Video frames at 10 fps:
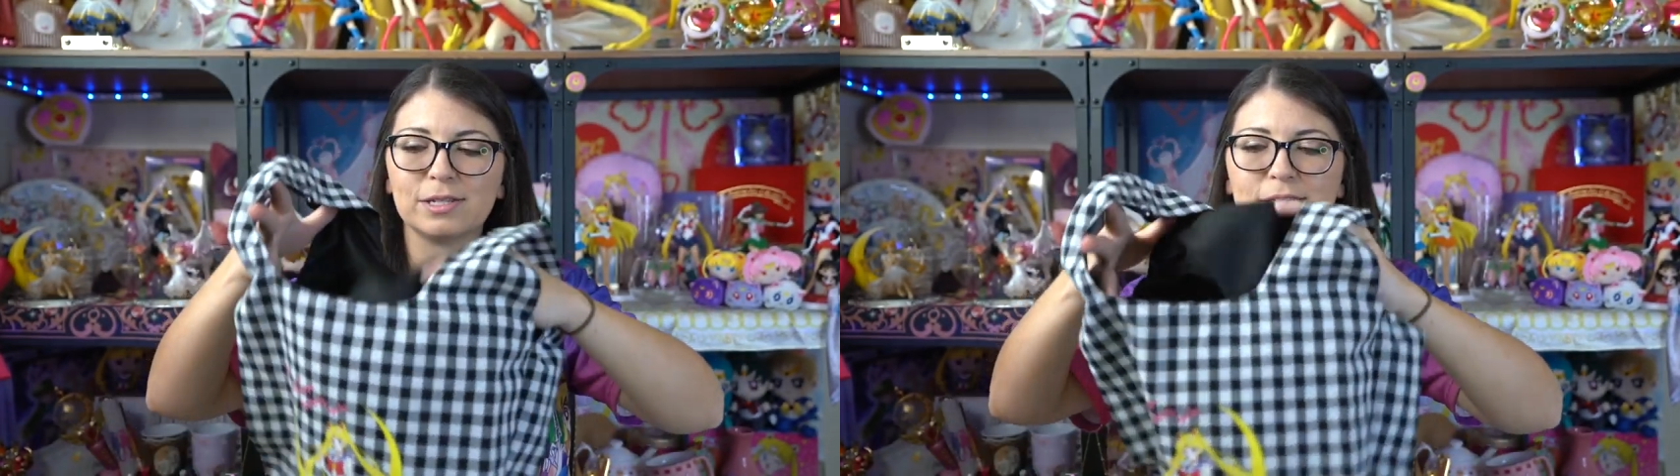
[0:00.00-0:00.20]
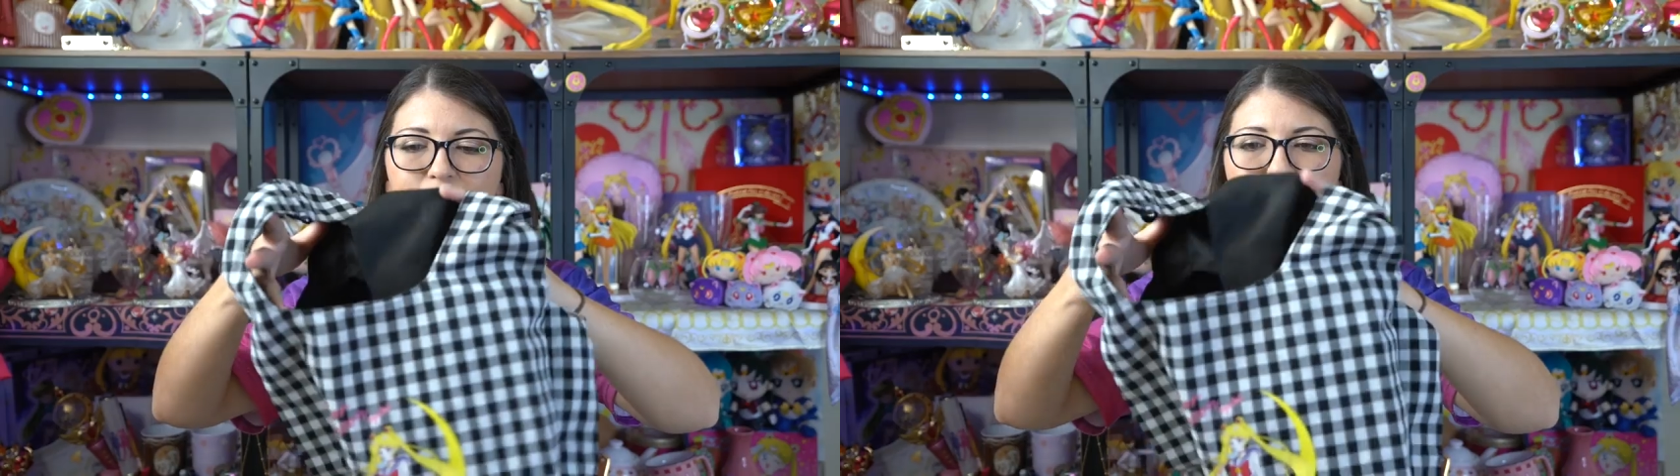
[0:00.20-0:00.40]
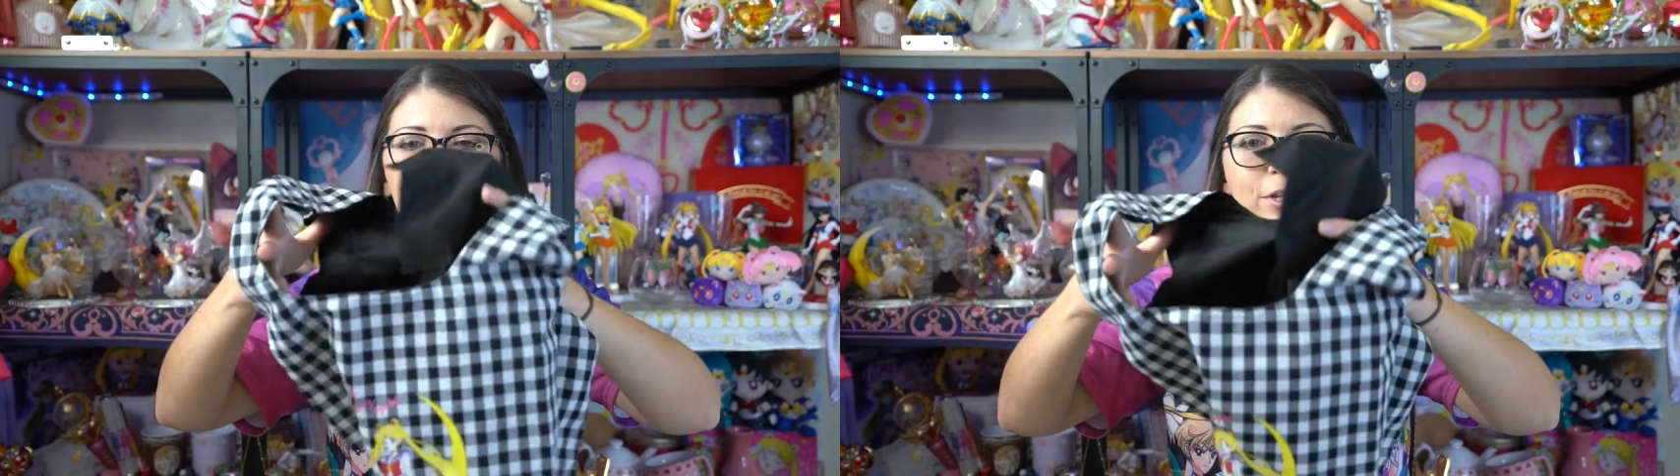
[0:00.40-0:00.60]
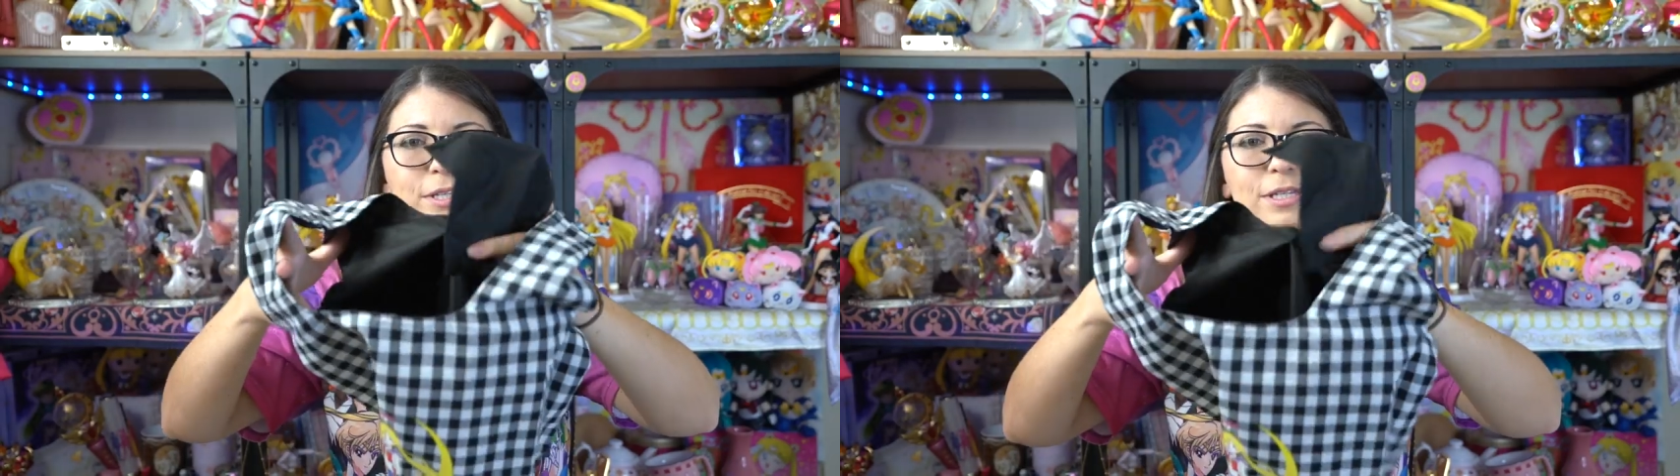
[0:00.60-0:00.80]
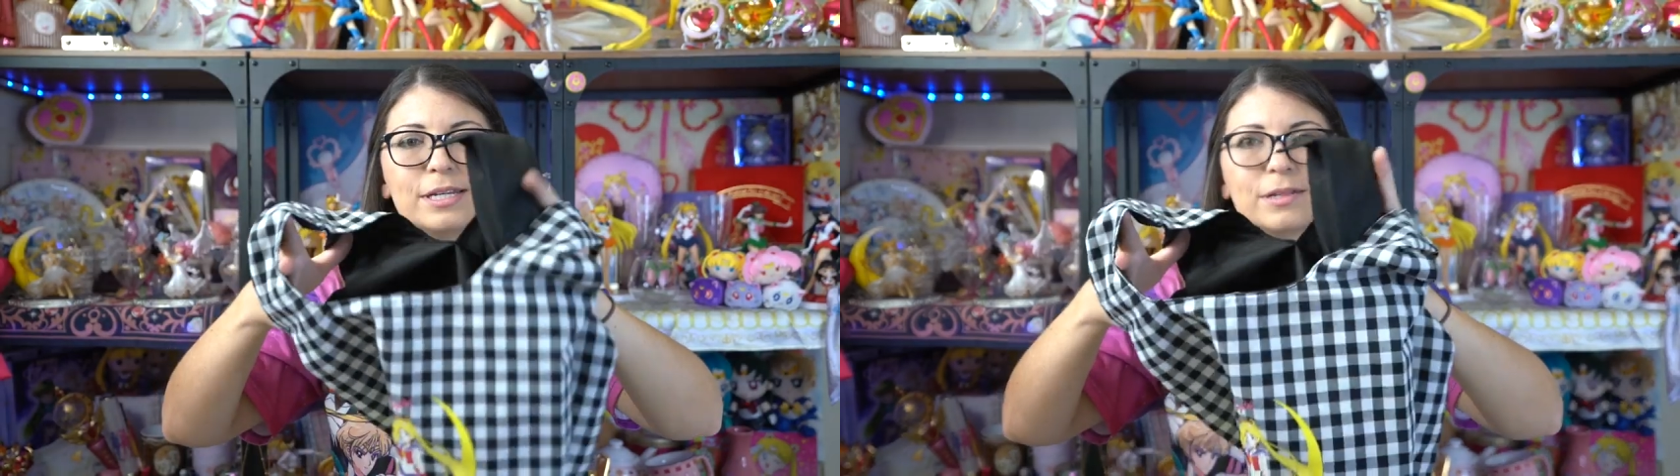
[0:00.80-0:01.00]
inside where you can
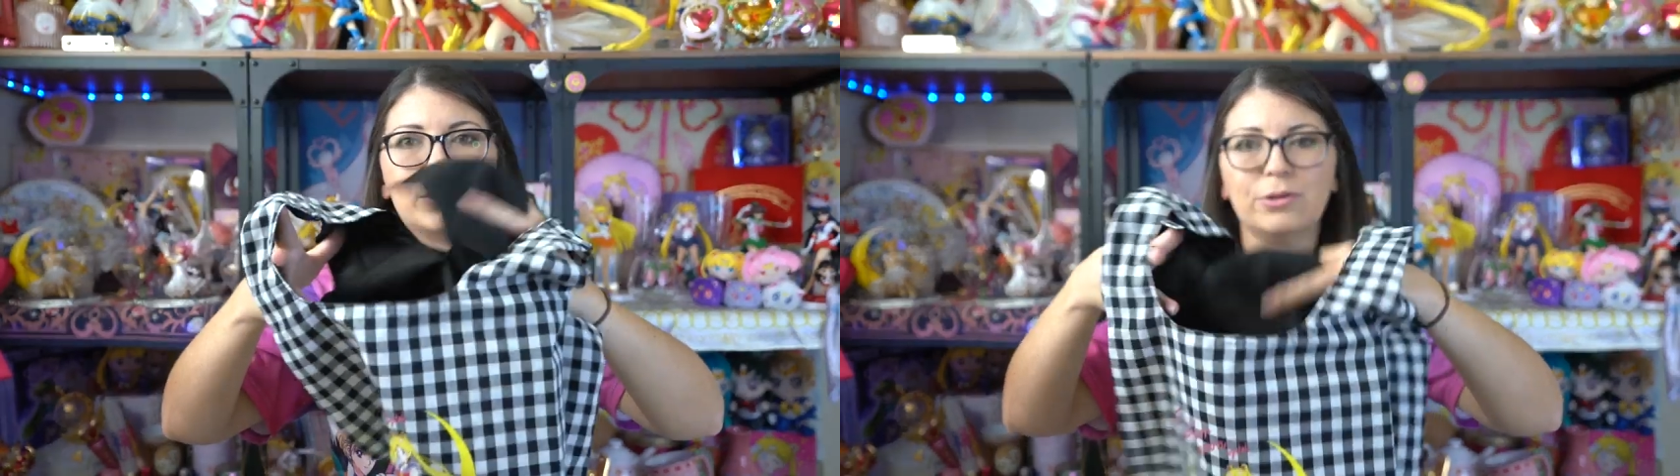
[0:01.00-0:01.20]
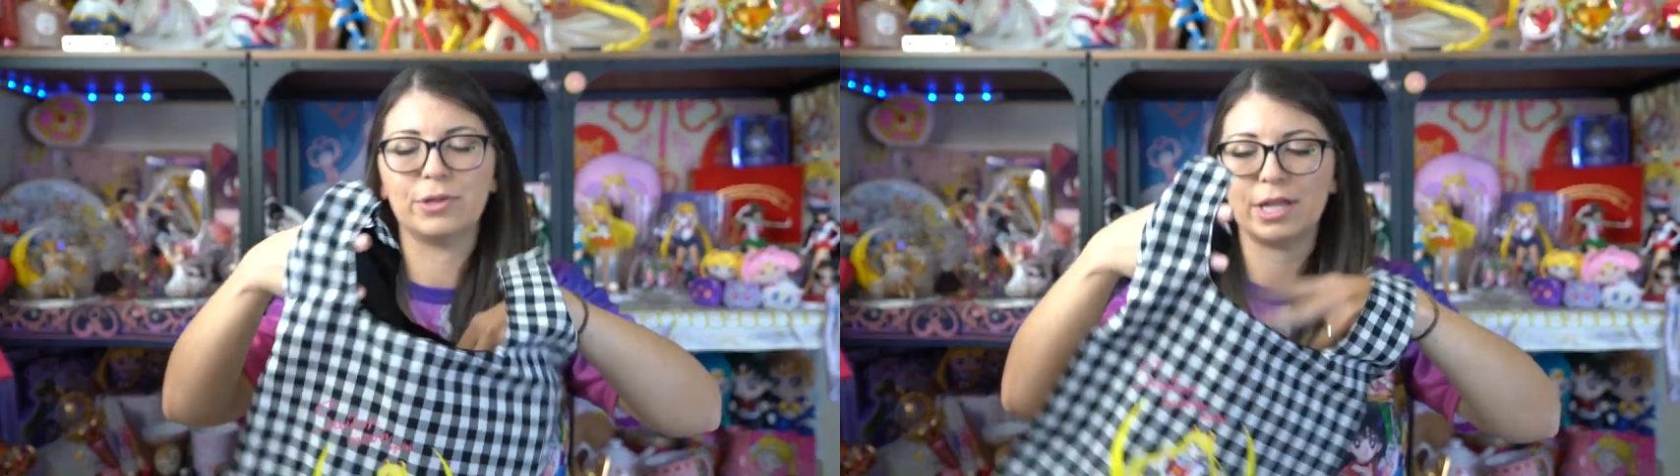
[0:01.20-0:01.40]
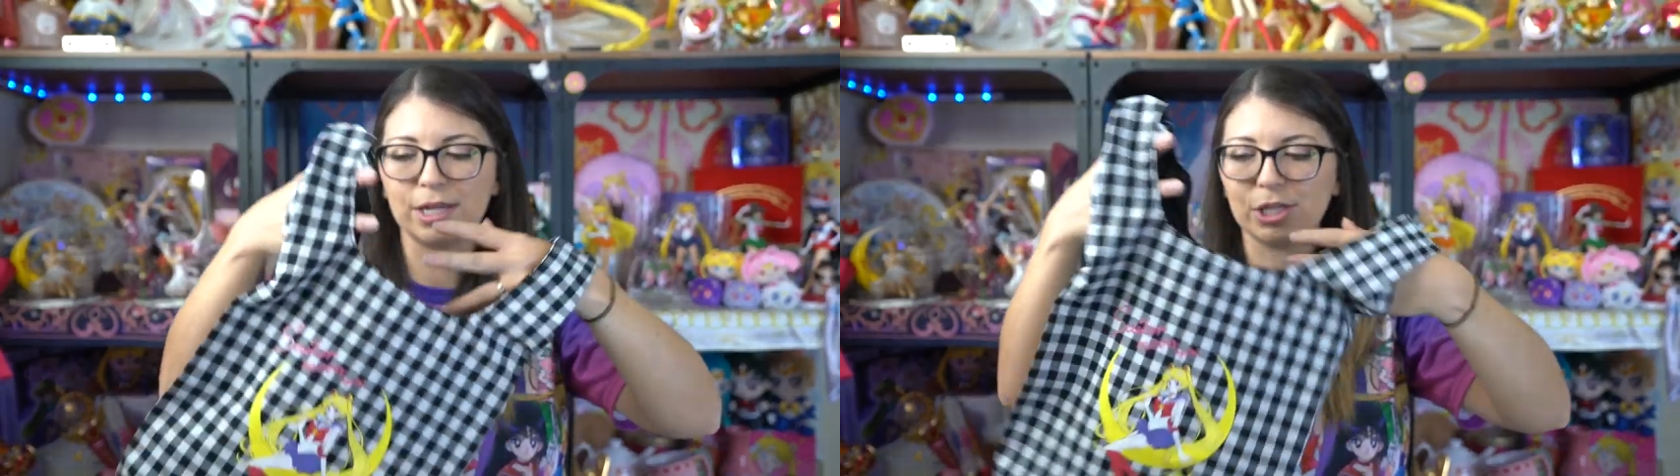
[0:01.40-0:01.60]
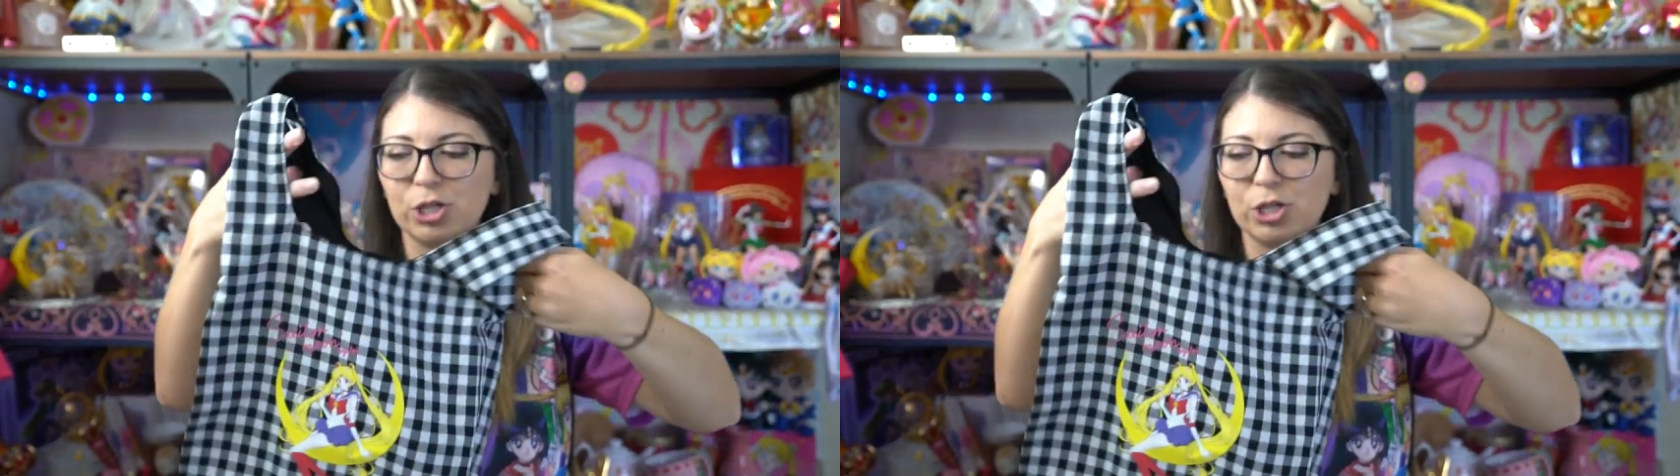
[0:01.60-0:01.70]
stick little things